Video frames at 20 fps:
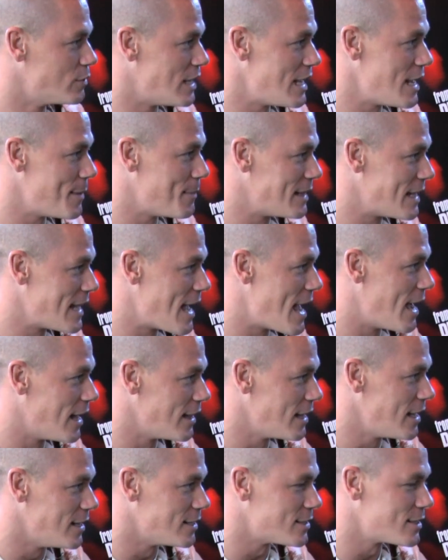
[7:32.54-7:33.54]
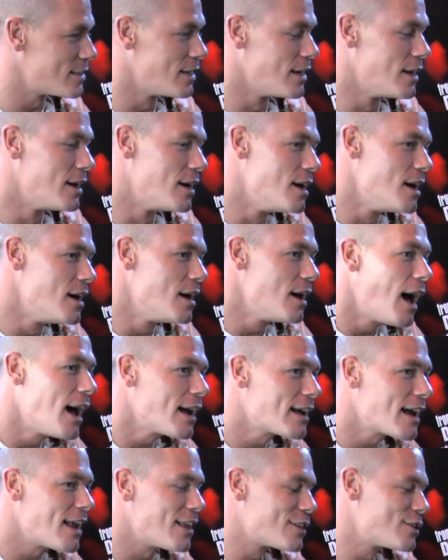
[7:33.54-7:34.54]
team in the AL East.
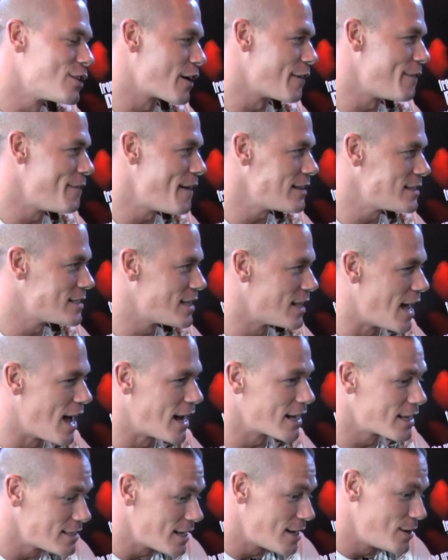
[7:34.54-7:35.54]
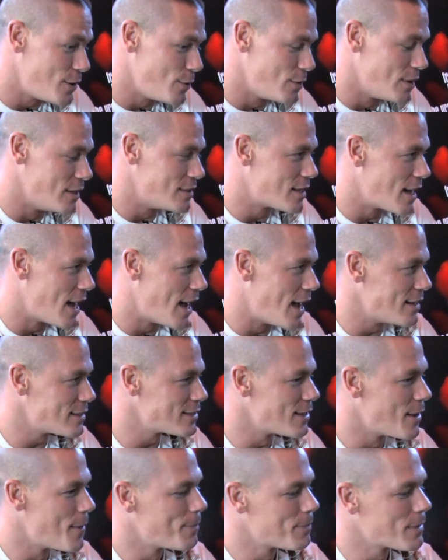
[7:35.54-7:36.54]
I kind of took offense to that because I knew these
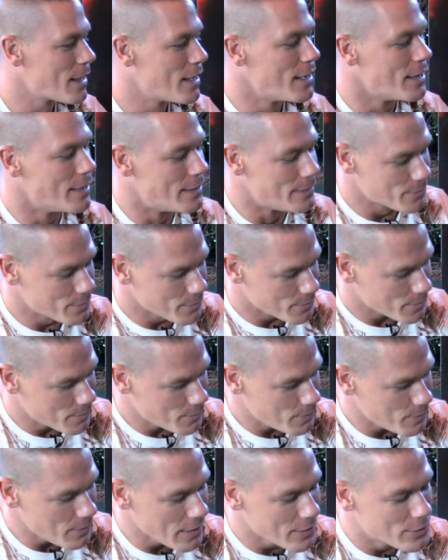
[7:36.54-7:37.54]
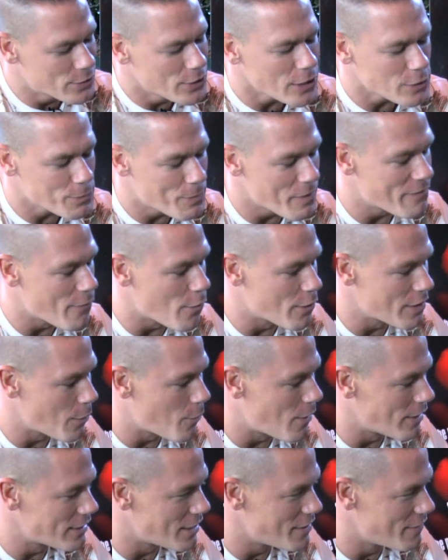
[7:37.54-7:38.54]
guys. Just before they
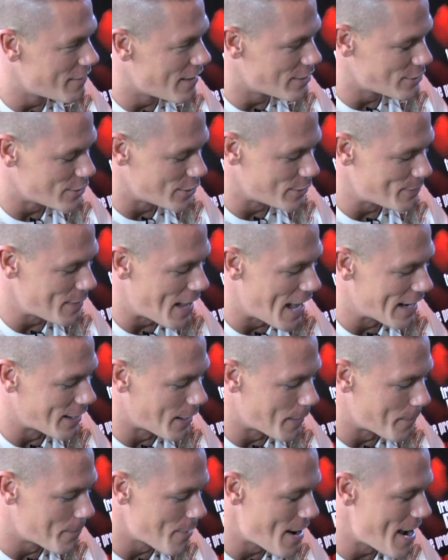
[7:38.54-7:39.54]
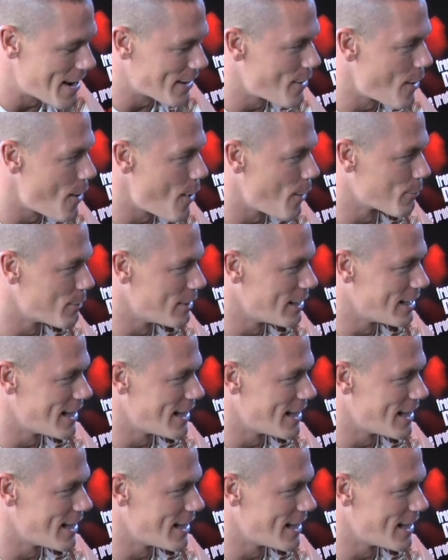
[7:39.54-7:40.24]
won the division, I got a prank call really